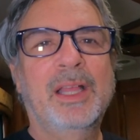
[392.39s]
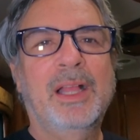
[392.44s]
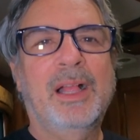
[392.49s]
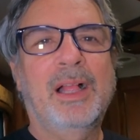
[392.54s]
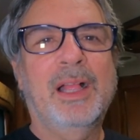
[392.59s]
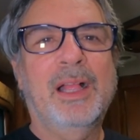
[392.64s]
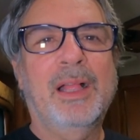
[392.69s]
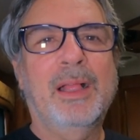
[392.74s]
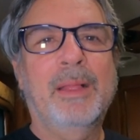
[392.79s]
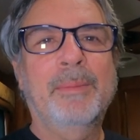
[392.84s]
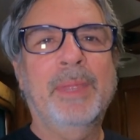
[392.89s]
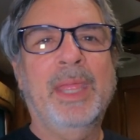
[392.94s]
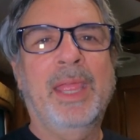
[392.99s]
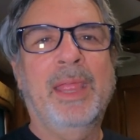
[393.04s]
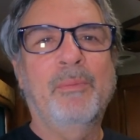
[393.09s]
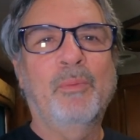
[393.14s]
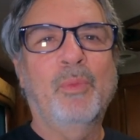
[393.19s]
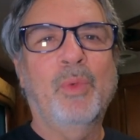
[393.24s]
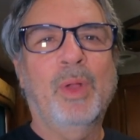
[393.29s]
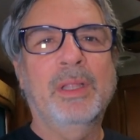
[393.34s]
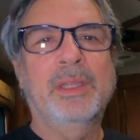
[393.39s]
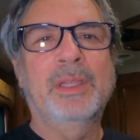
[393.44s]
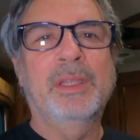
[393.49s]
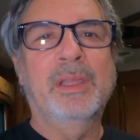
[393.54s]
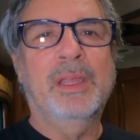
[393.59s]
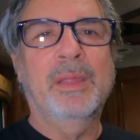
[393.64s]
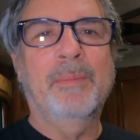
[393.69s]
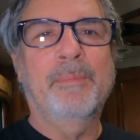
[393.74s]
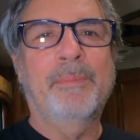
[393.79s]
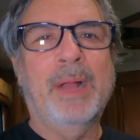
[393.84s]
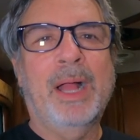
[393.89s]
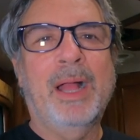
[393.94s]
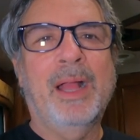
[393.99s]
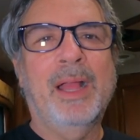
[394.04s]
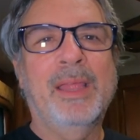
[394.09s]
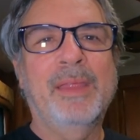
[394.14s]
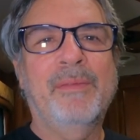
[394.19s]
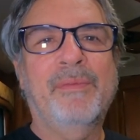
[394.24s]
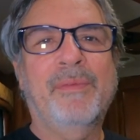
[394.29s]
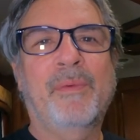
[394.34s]
um, and what you can
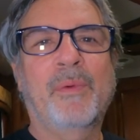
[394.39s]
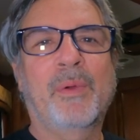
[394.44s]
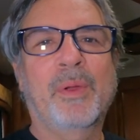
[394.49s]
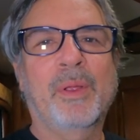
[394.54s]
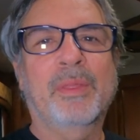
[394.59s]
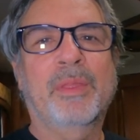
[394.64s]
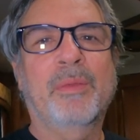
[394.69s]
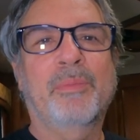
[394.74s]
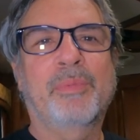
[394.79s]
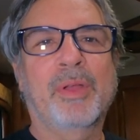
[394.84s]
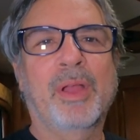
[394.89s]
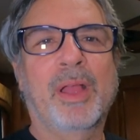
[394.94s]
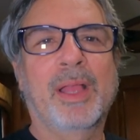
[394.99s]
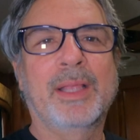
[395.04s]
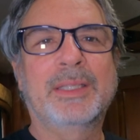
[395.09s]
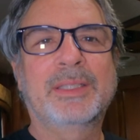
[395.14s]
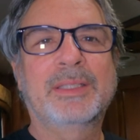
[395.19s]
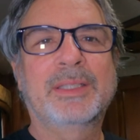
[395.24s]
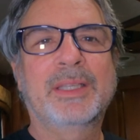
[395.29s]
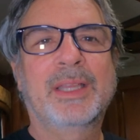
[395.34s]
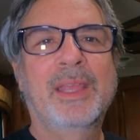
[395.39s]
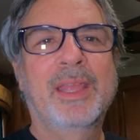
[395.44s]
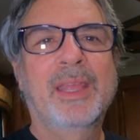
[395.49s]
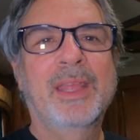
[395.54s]
buy for the price.